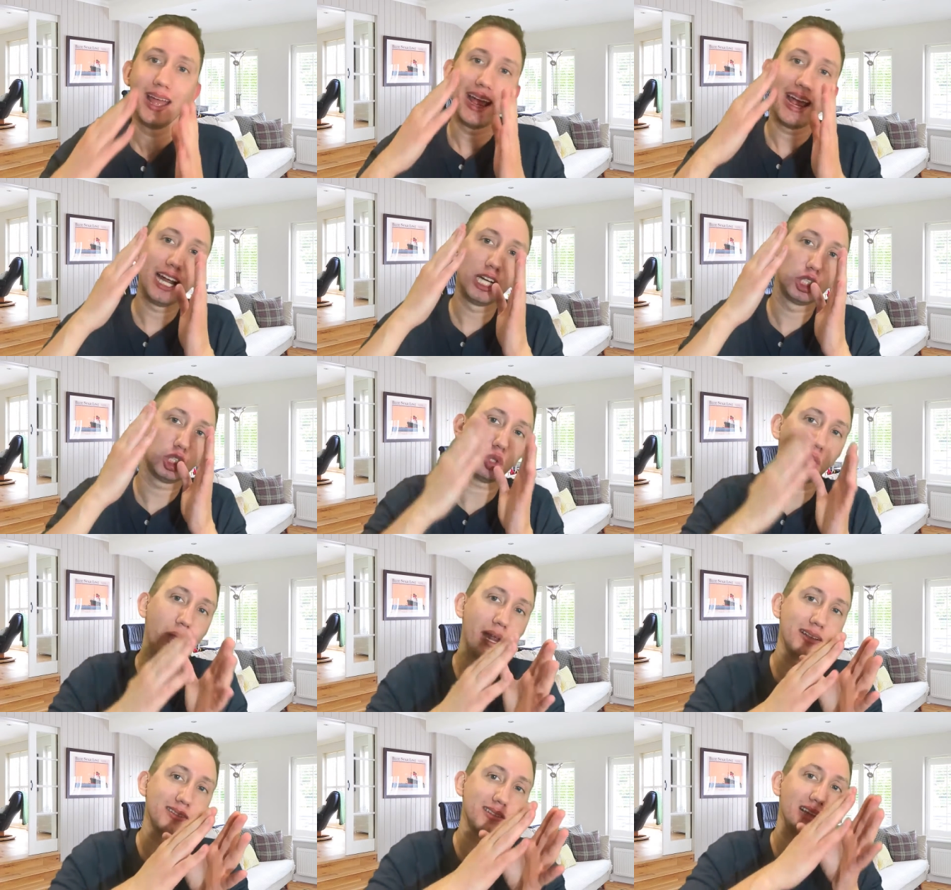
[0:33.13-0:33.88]
and
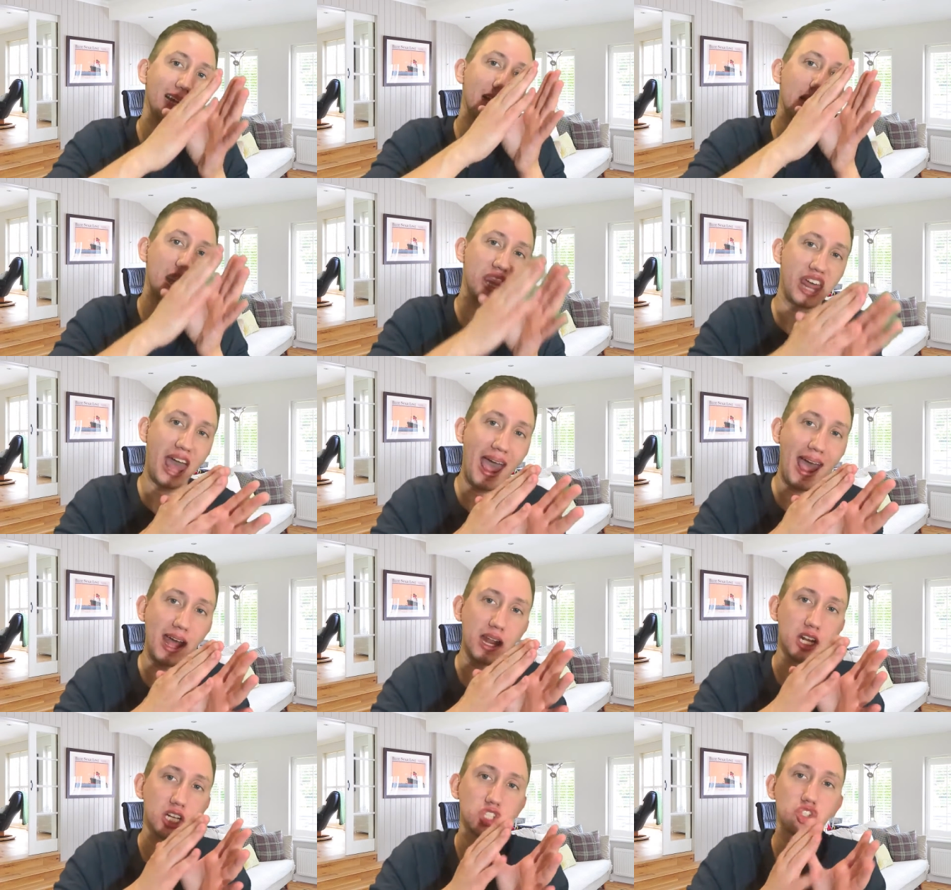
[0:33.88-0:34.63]
translate
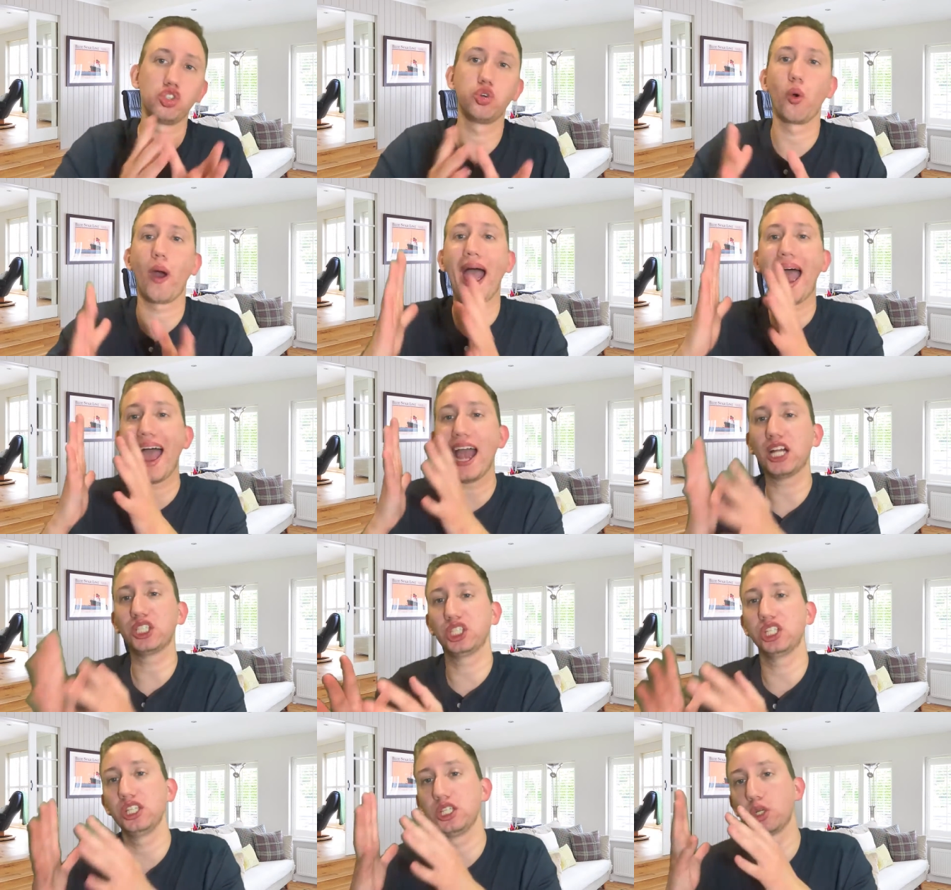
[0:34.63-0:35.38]
that to
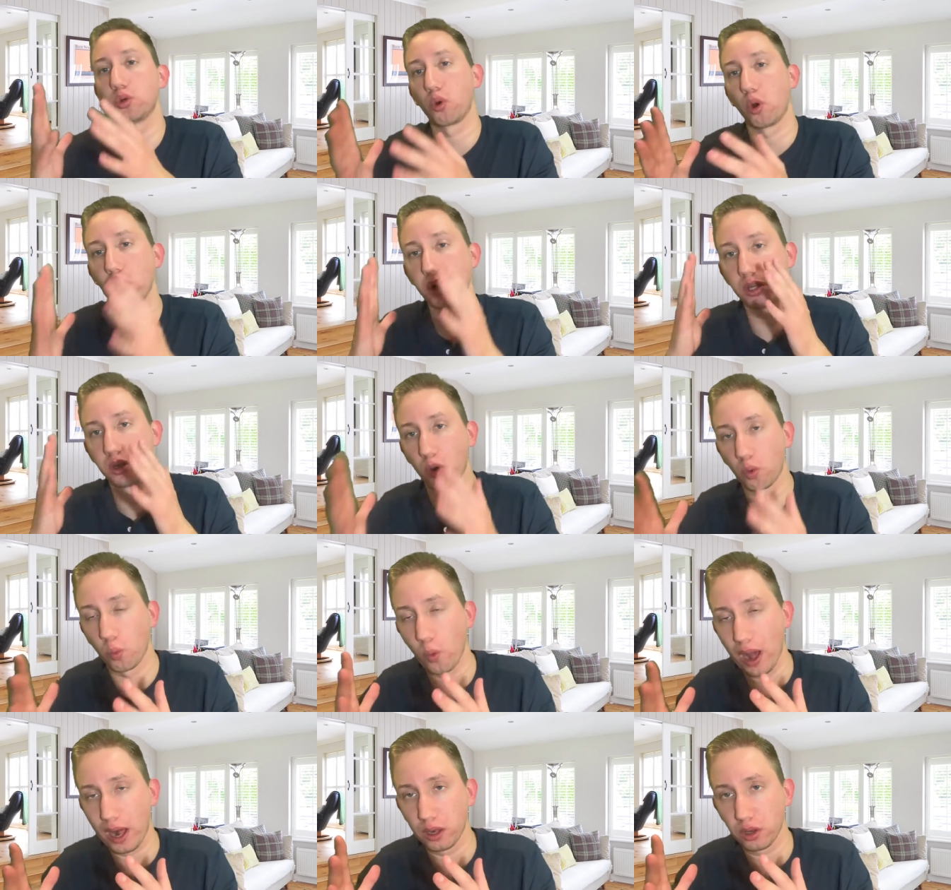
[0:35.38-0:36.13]
actually growing their
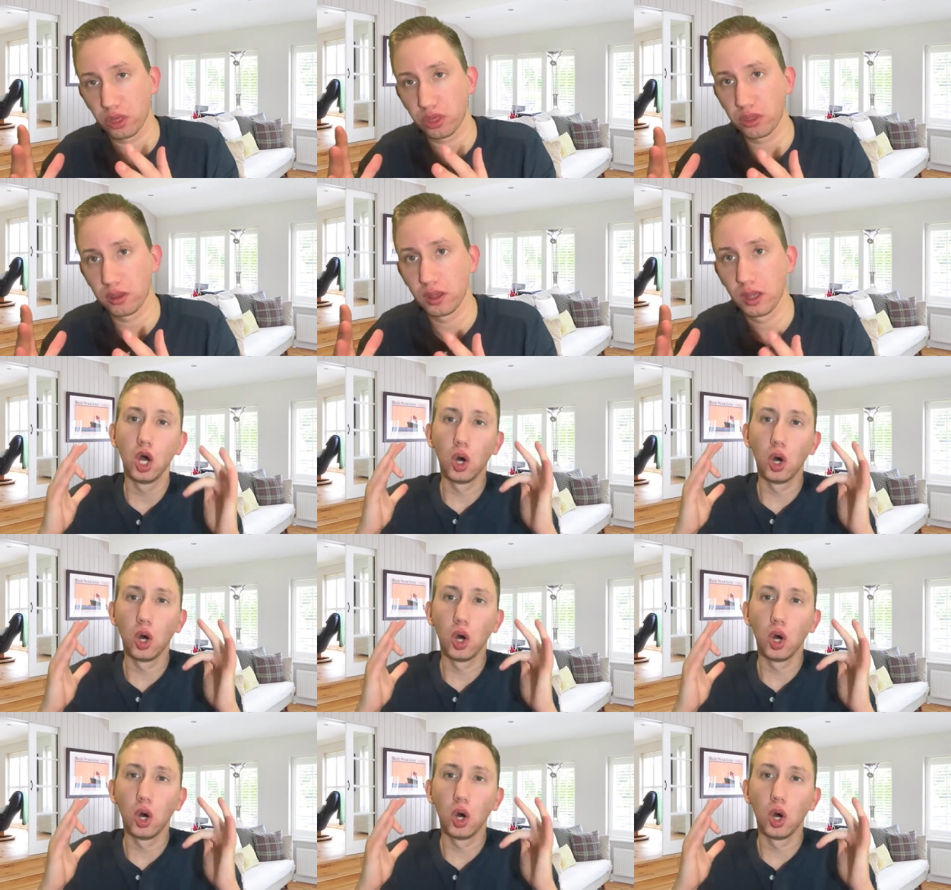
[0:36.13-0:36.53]
wealth?